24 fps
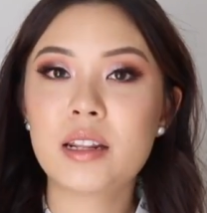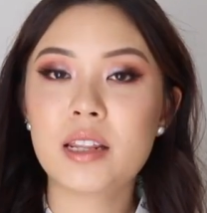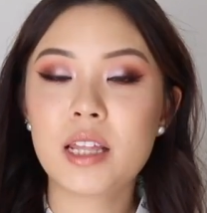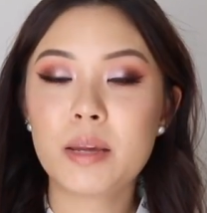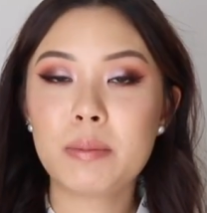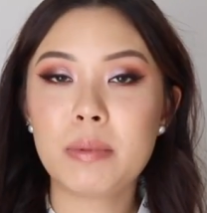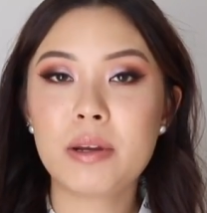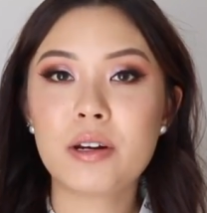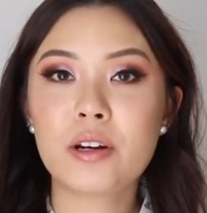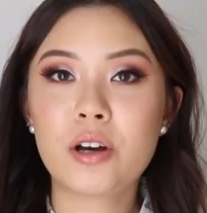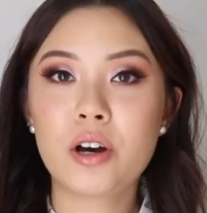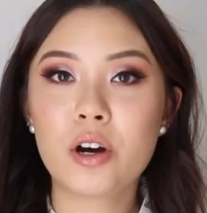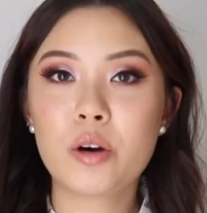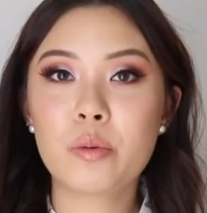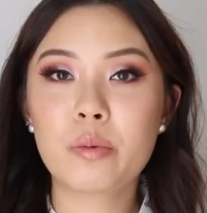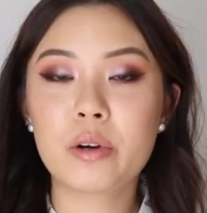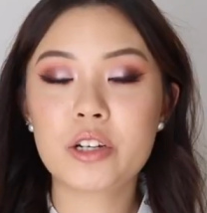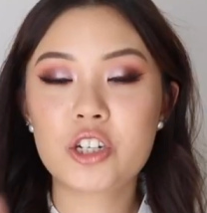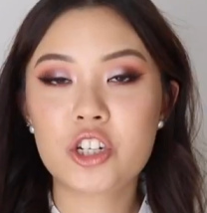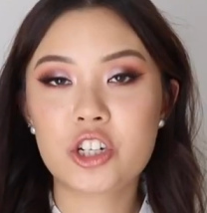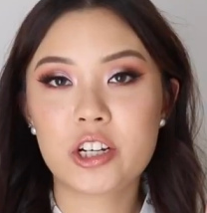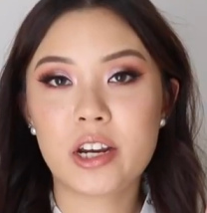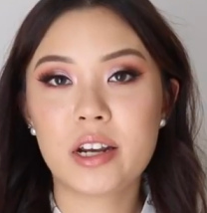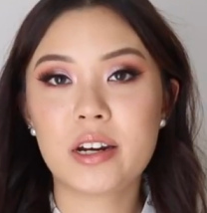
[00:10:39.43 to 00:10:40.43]
Let me know
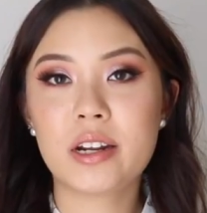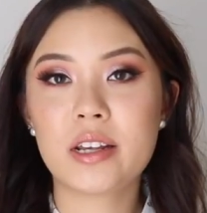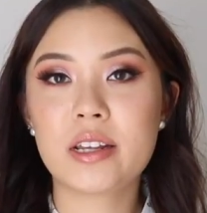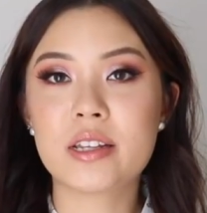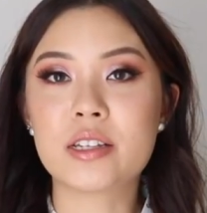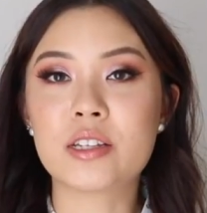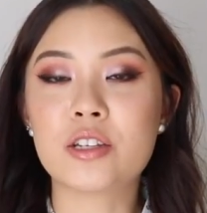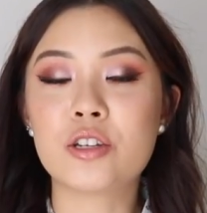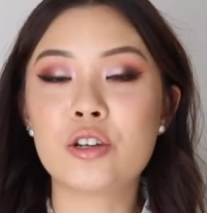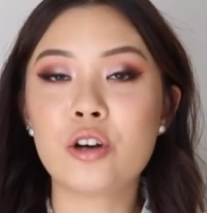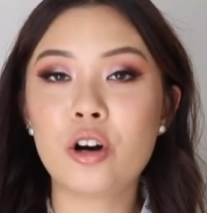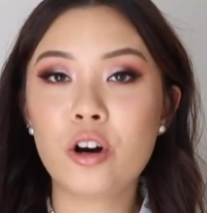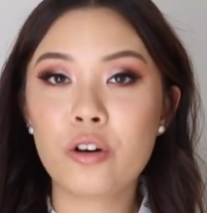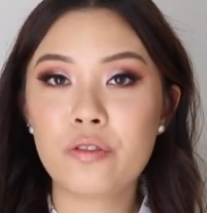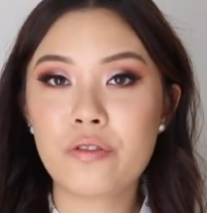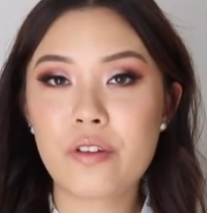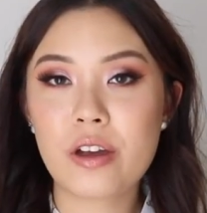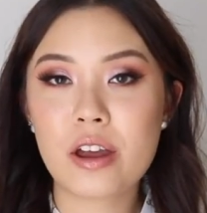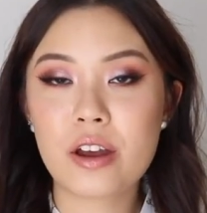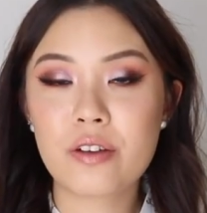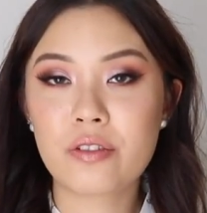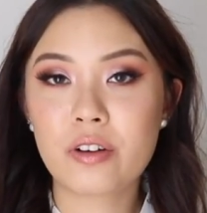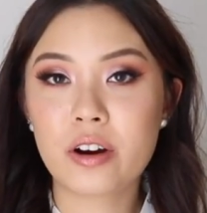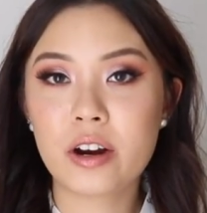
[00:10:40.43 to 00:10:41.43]
which shade is your
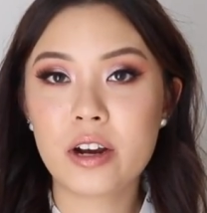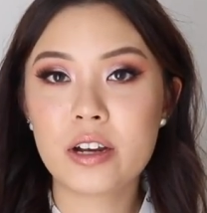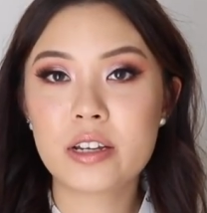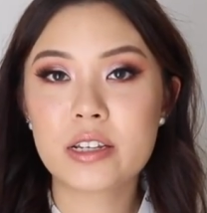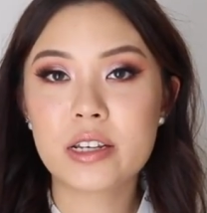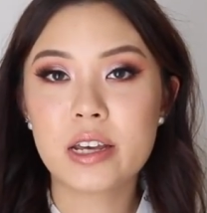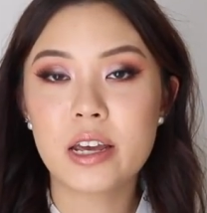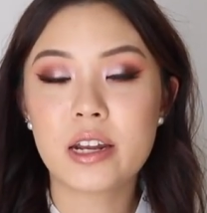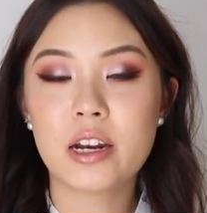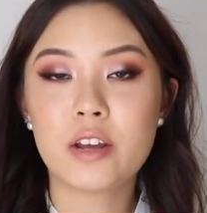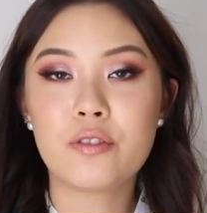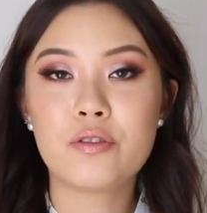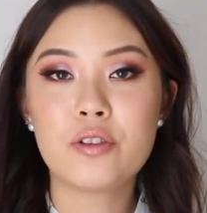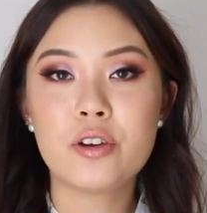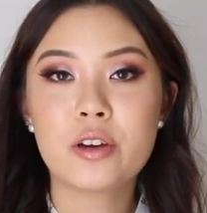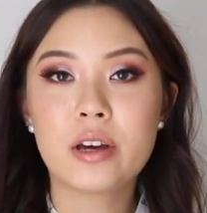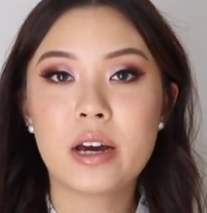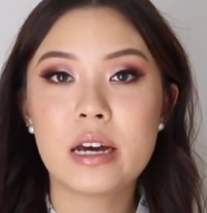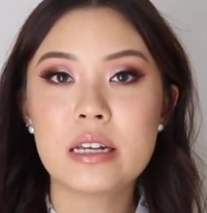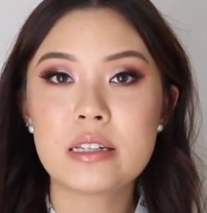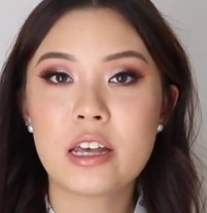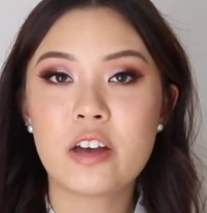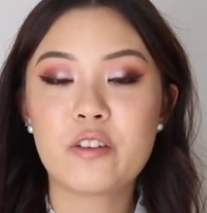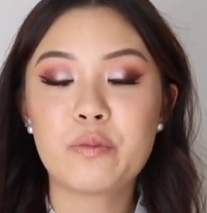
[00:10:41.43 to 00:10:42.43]
favorite, and if you
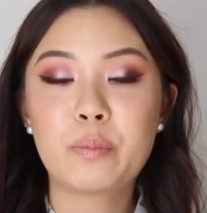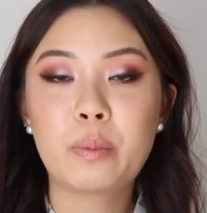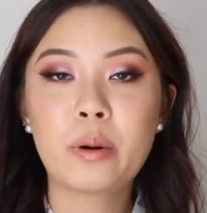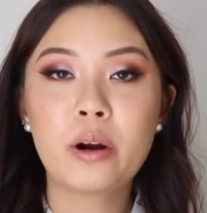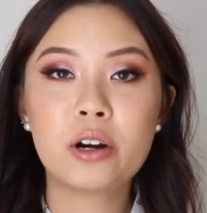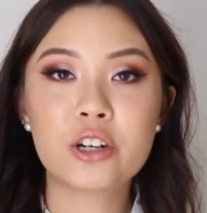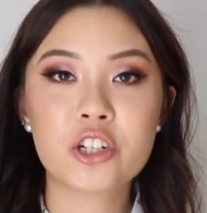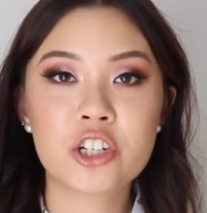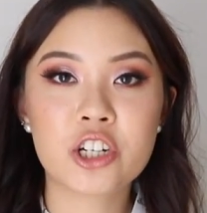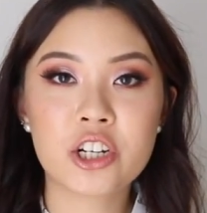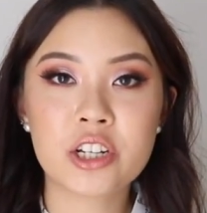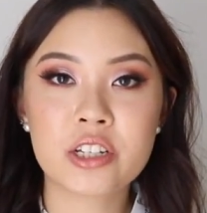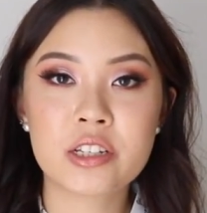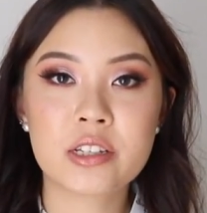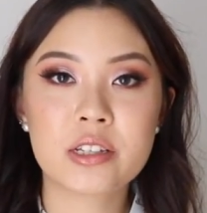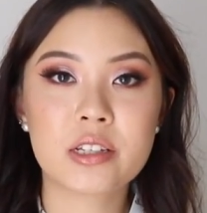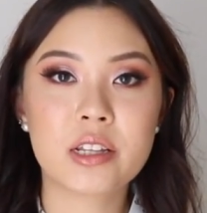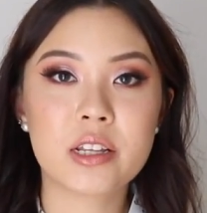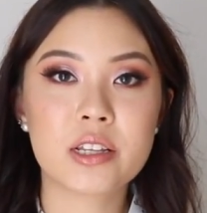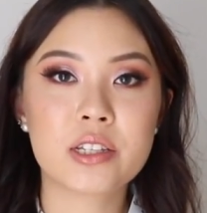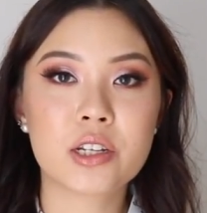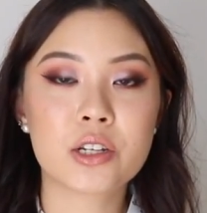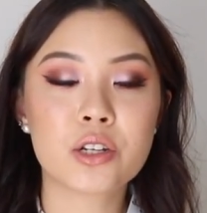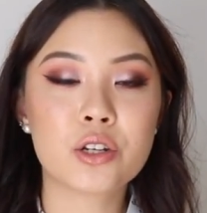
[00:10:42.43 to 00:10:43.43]
guys have purchased
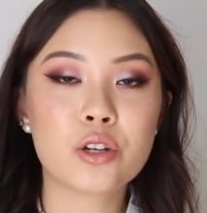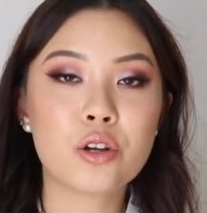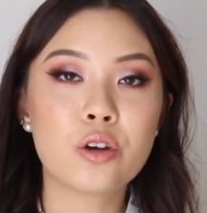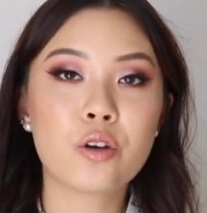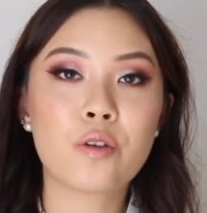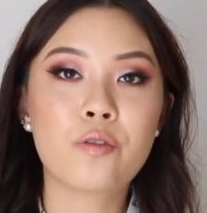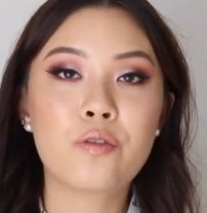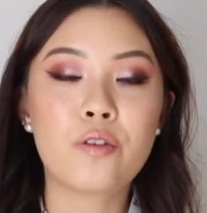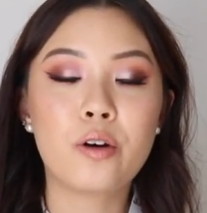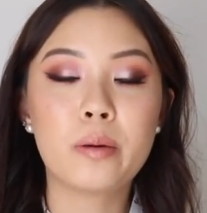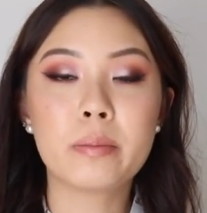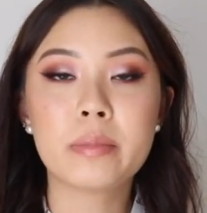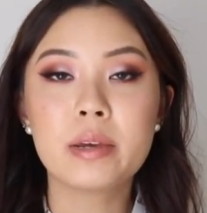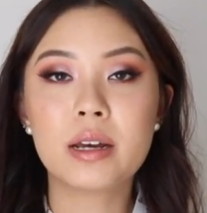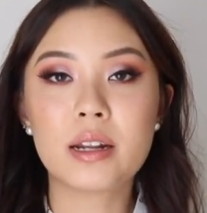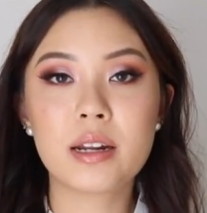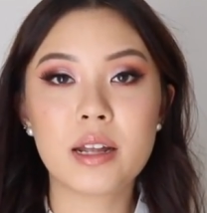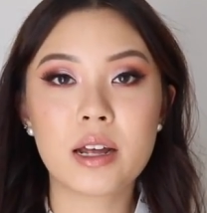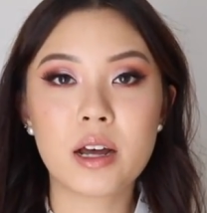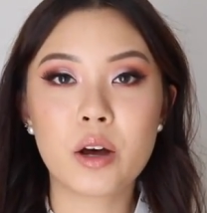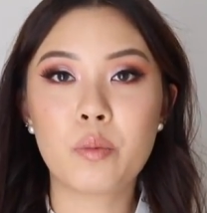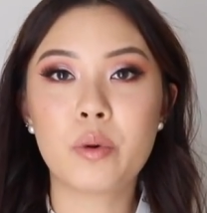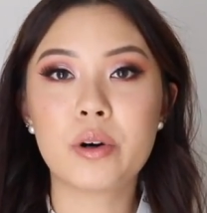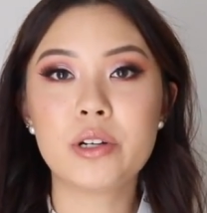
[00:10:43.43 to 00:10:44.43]
this new
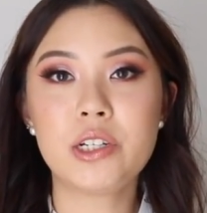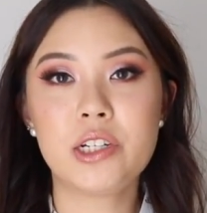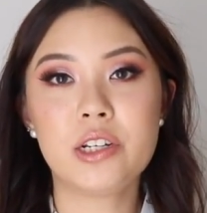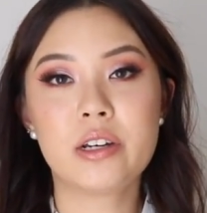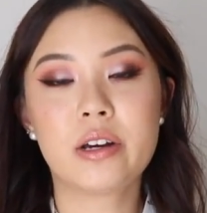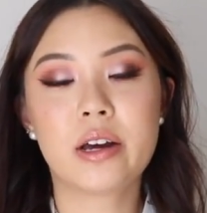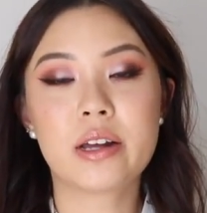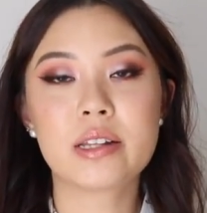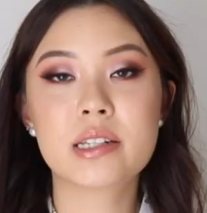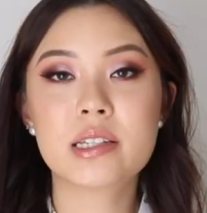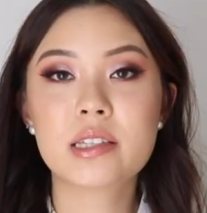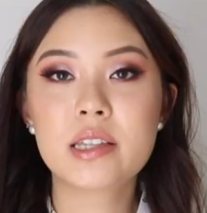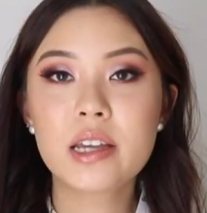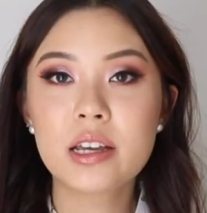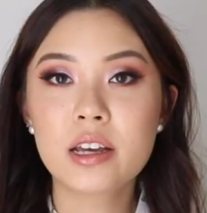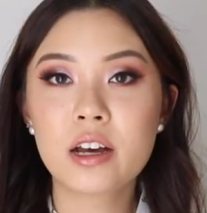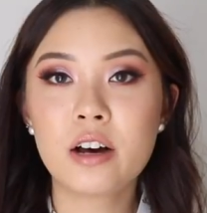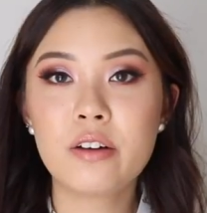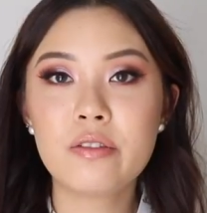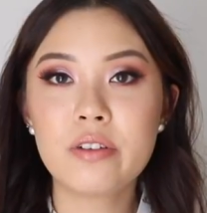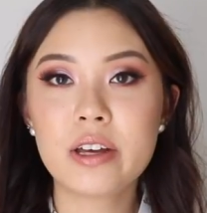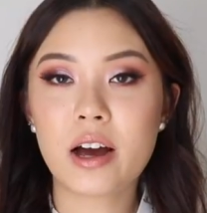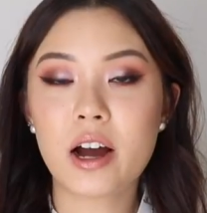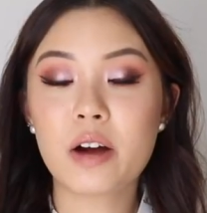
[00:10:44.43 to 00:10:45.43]
formula, what do you guys think
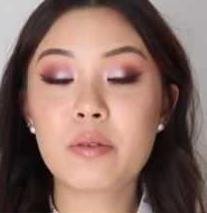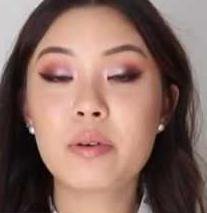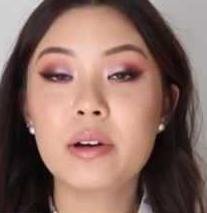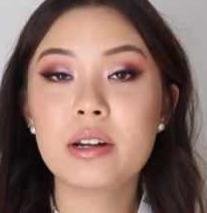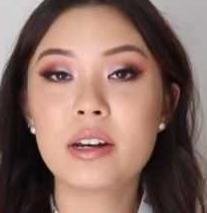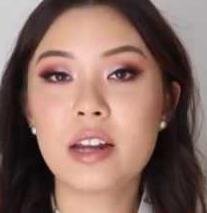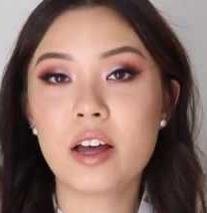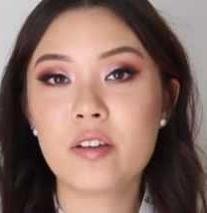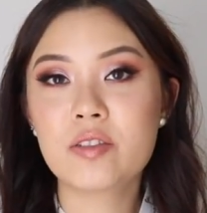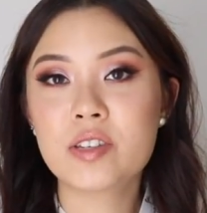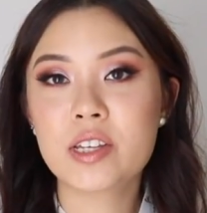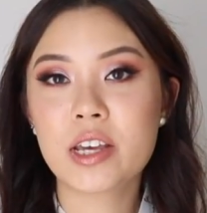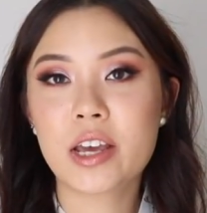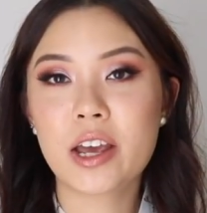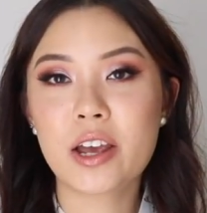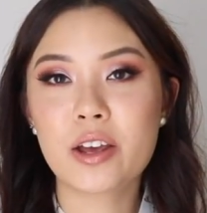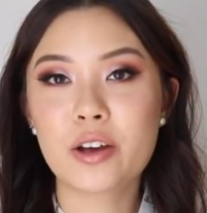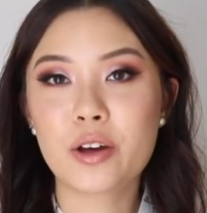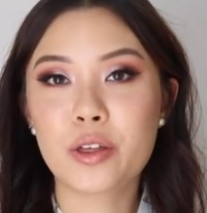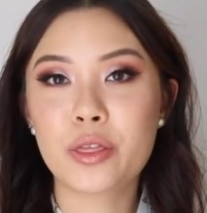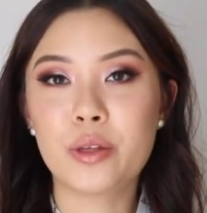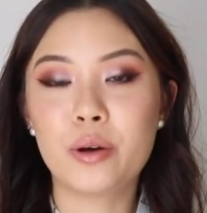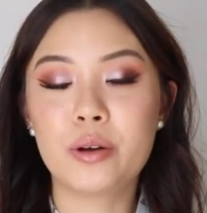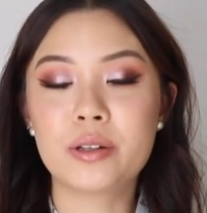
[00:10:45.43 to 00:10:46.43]
of it? I would love to hear
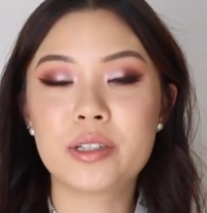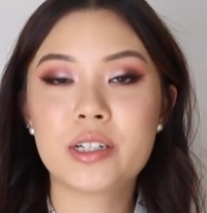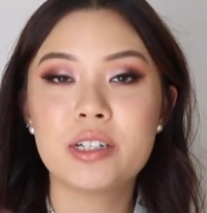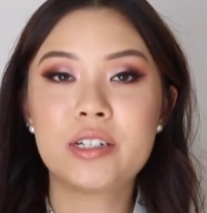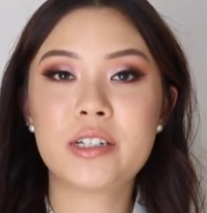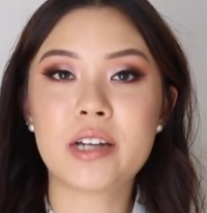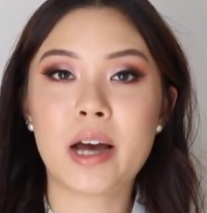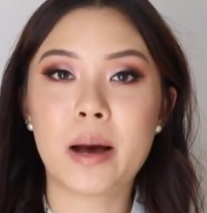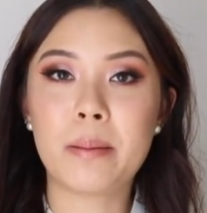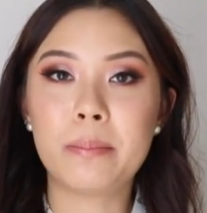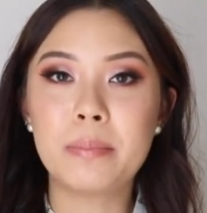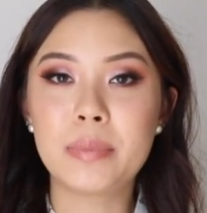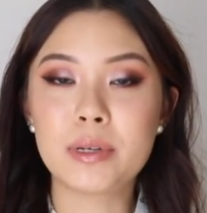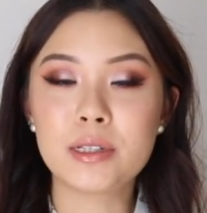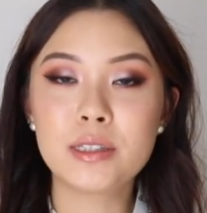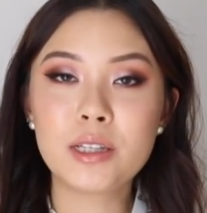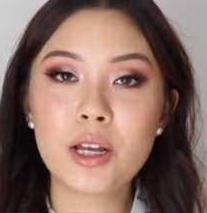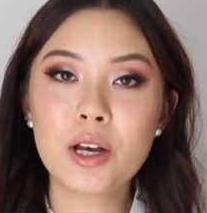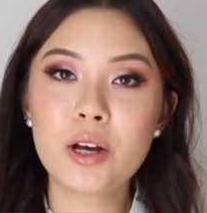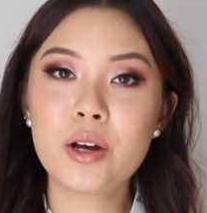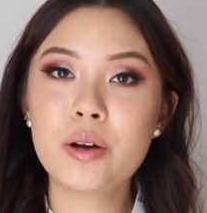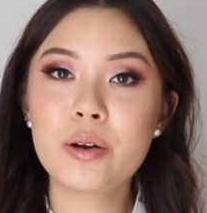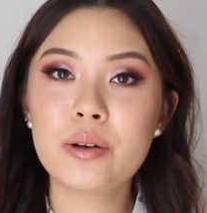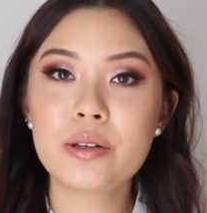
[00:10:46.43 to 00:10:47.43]
your thoughts down
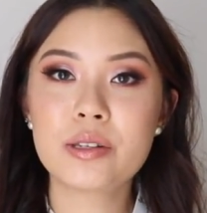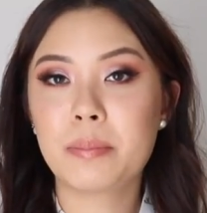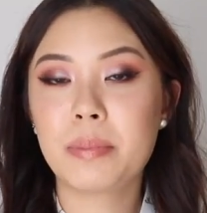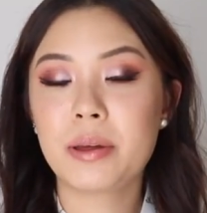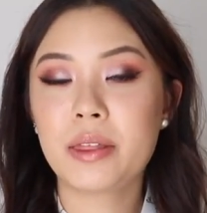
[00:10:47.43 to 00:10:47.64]
below.